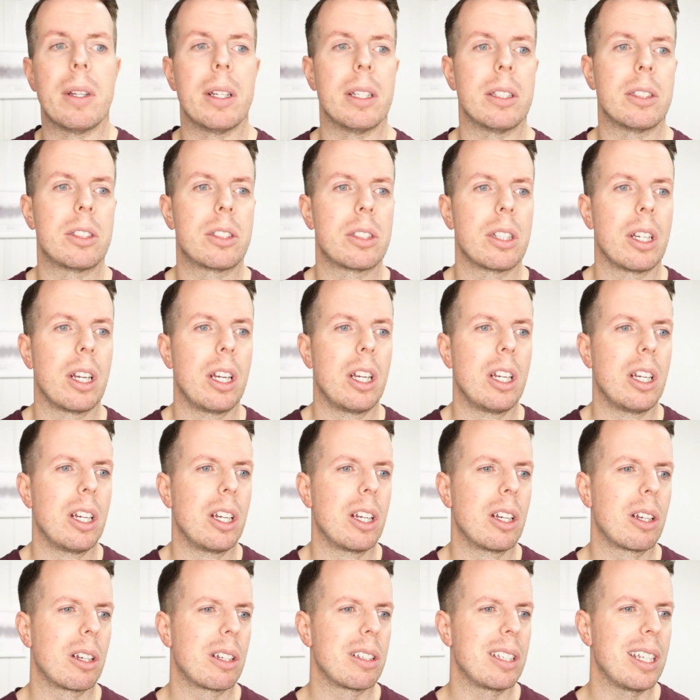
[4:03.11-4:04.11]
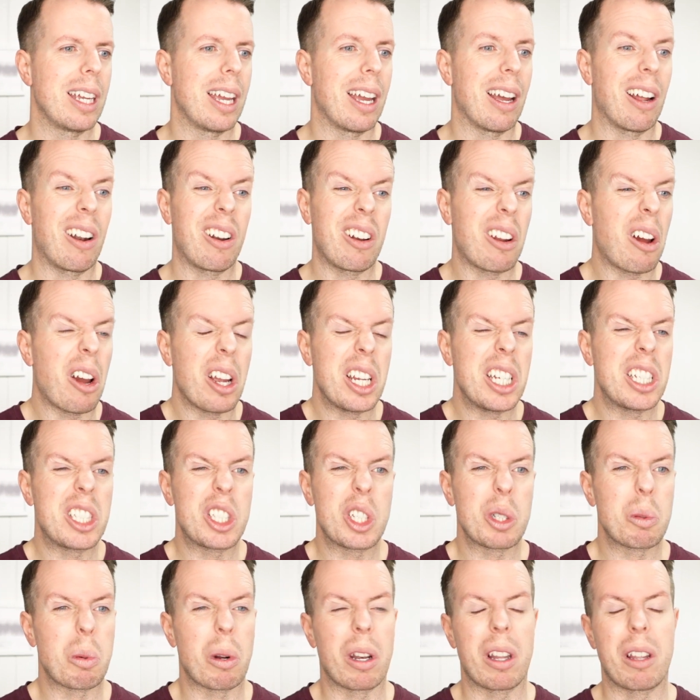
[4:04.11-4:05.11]
It's
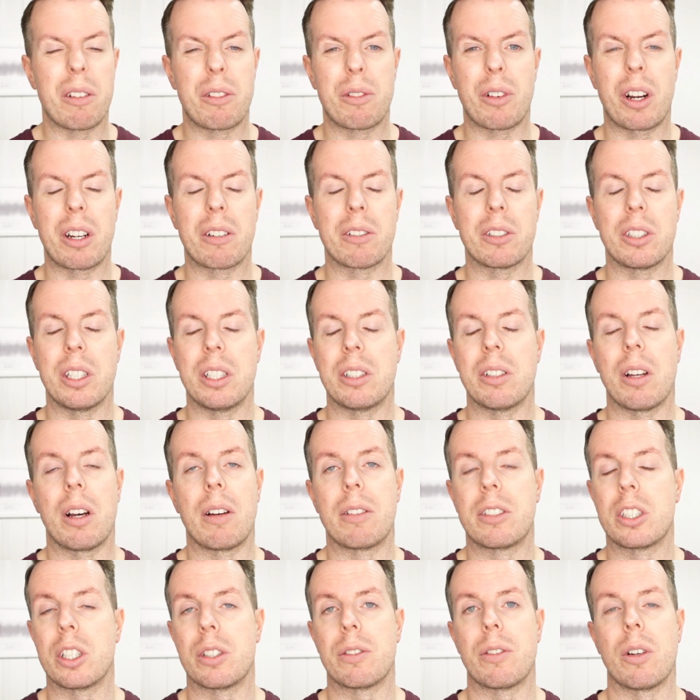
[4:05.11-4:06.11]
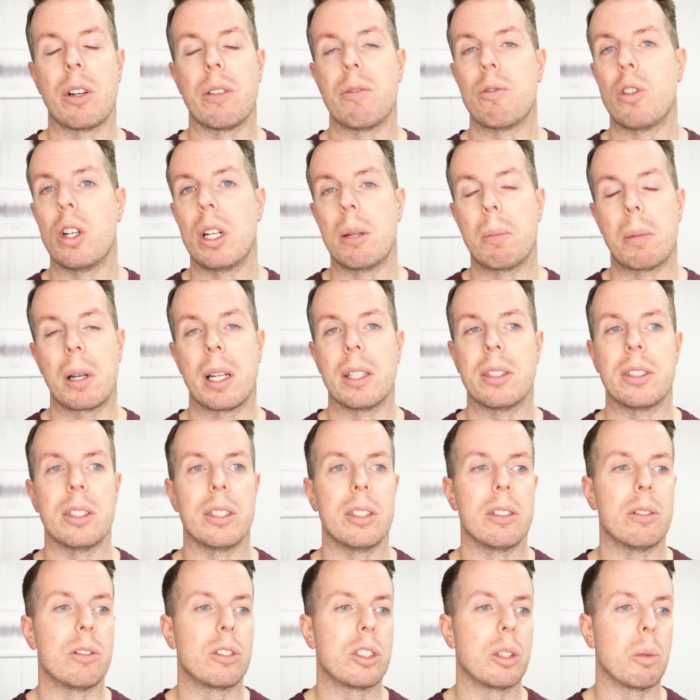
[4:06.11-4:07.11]
just one of those fragrances that I just find really
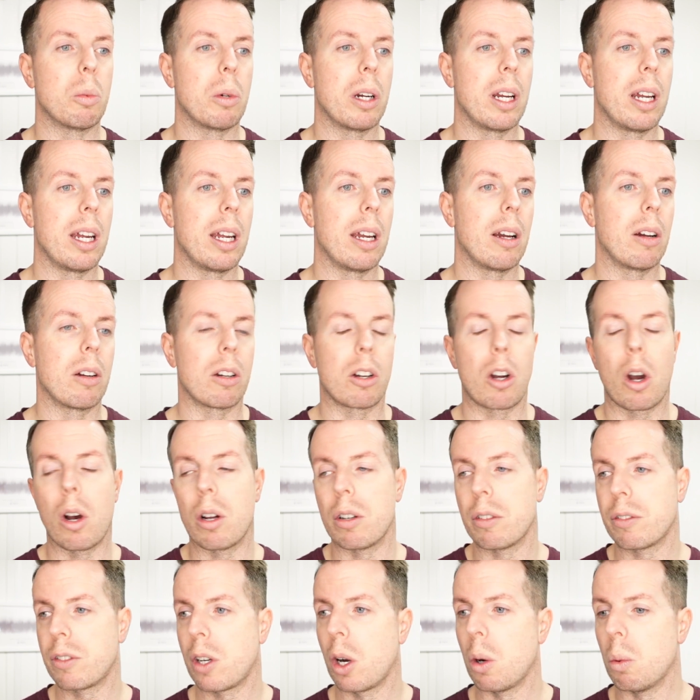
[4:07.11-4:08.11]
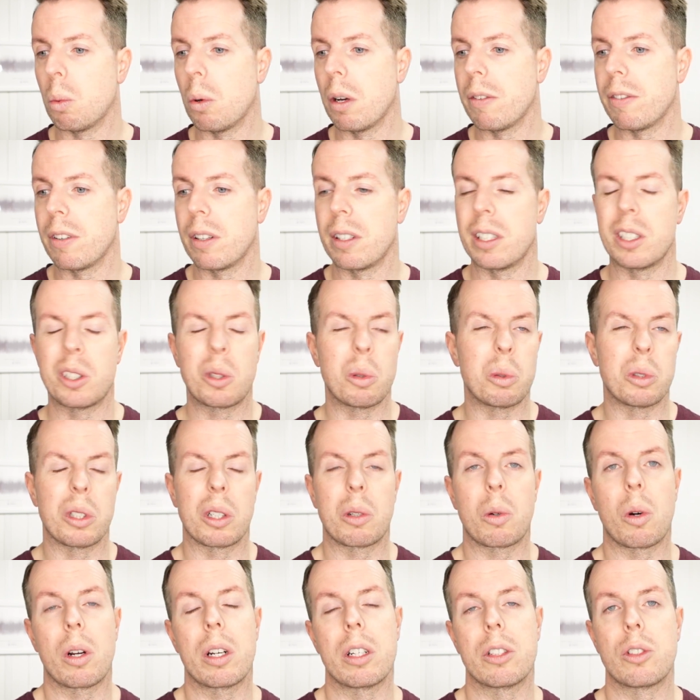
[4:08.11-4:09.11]
pleasant to wear and kind of cold weather, and it's
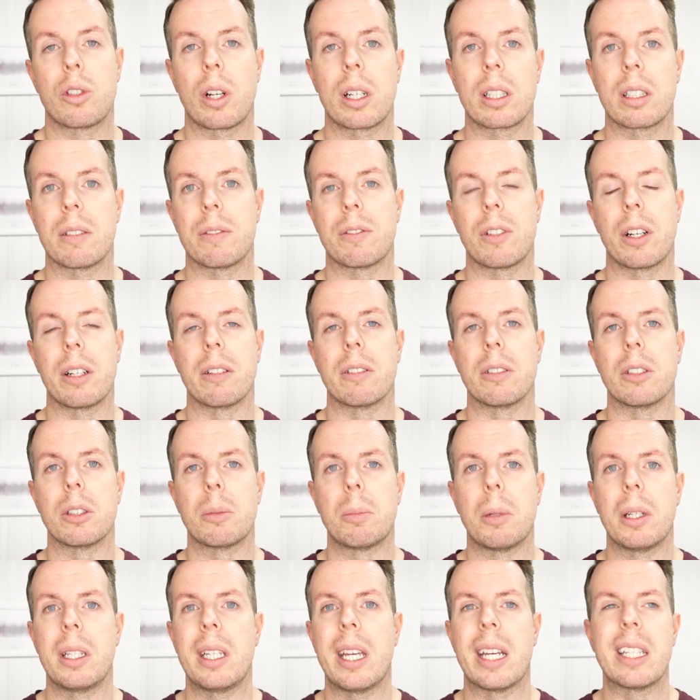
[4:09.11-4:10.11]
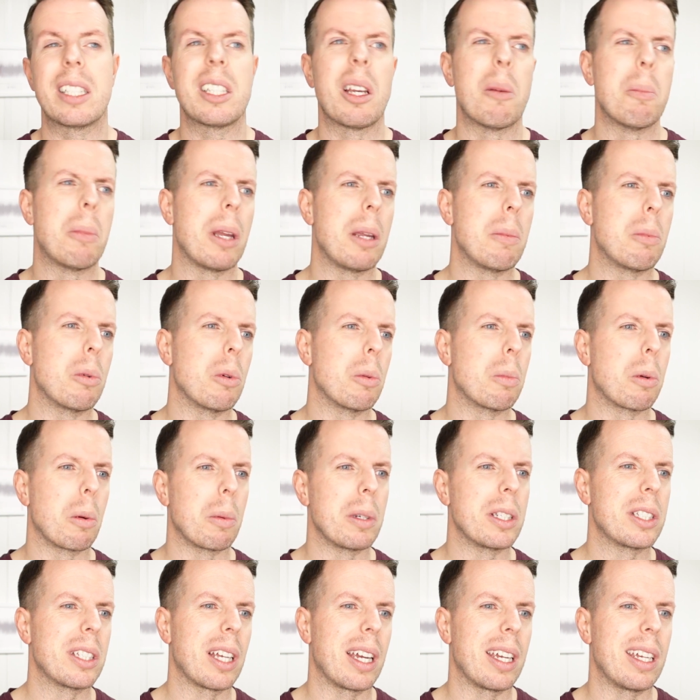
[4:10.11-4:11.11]
also quite an attractive fragrance. But yeah, some people would
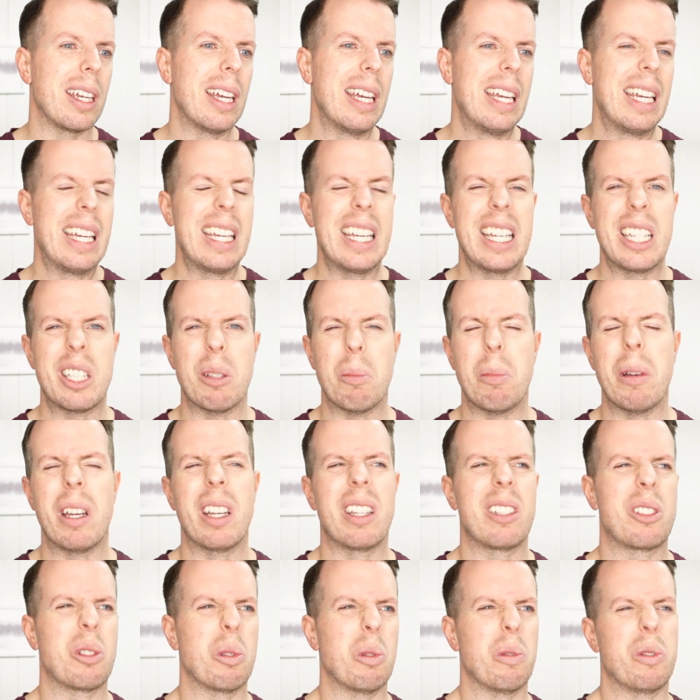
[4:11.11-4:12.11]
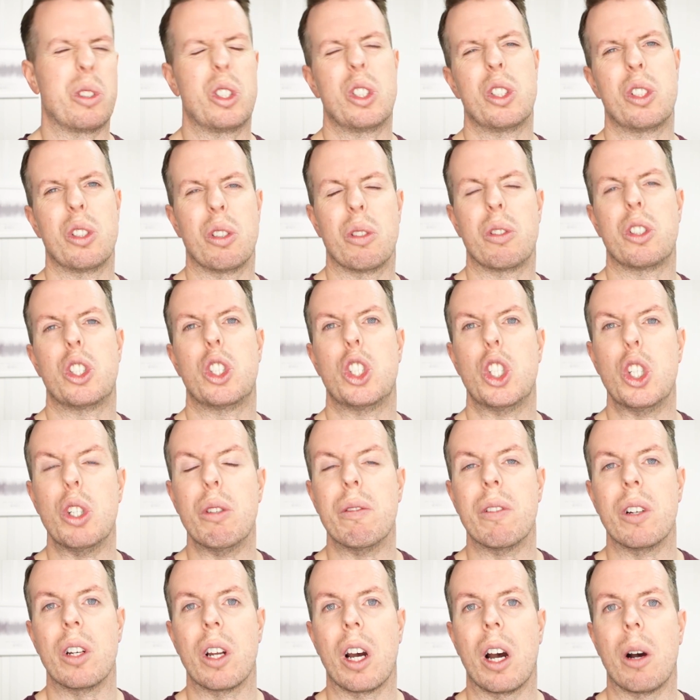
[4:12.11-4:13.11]
probably say it's a bit sort of
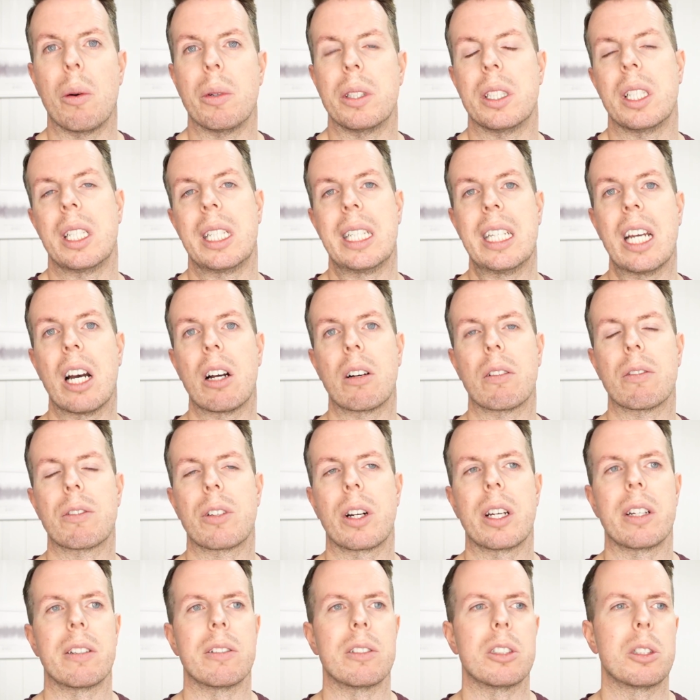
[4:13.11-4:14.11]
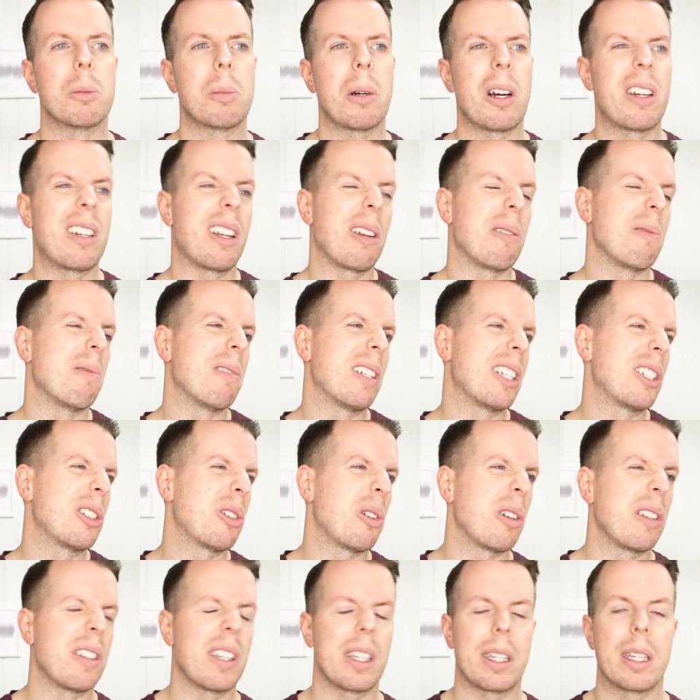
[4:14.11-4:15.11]
juvenile as a young fragrance, but I don't
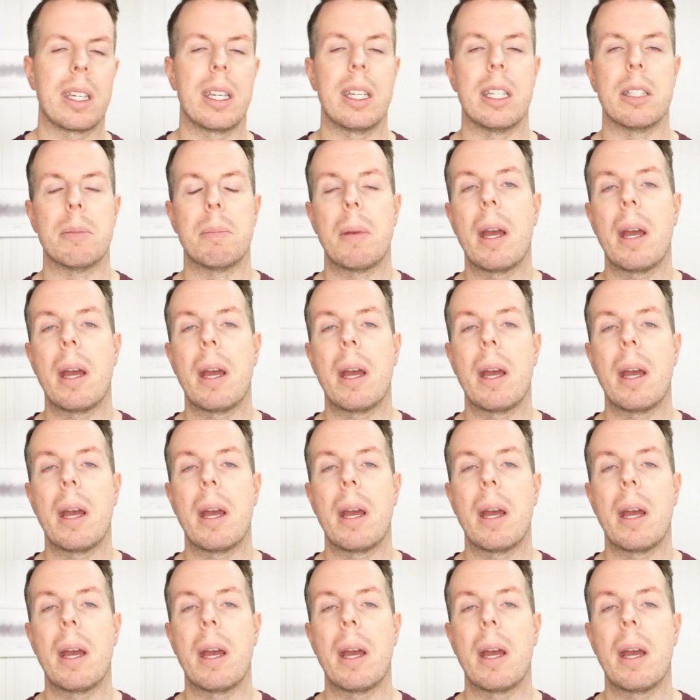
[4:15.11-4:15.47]
necessarily think it is.